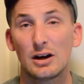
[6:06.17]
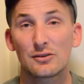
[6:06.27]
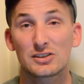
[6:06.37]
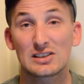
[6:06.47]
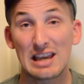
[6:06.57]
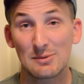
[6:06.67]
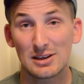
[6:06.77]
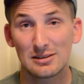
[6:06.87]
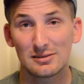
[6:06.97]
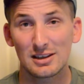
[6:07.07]
However,
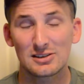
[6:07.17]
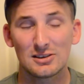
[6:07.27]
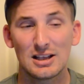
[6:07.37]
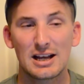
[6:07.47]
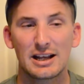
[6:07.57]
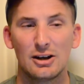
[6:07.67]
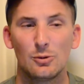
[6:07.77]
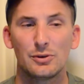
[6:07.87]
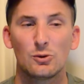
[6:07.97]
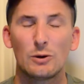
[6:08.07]
Sammy needs a lot of
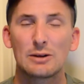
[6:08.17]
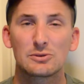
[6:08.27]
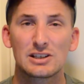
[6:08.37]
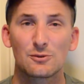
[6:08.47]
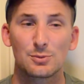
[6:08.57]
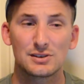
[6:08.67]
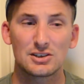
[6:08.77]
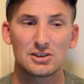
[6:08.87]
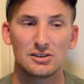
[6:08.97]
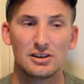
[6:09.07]
help in the wide receiver
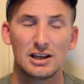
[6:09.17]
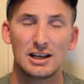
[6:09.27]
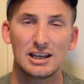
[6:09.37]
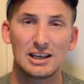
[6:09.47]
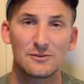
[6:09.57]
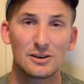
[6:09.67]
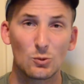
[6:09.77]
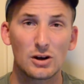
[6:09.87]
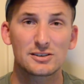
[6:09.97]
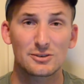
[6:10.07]
position if he
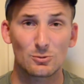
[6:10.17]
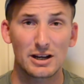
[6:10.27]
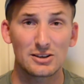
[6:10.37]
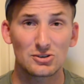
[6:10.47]
wants to right his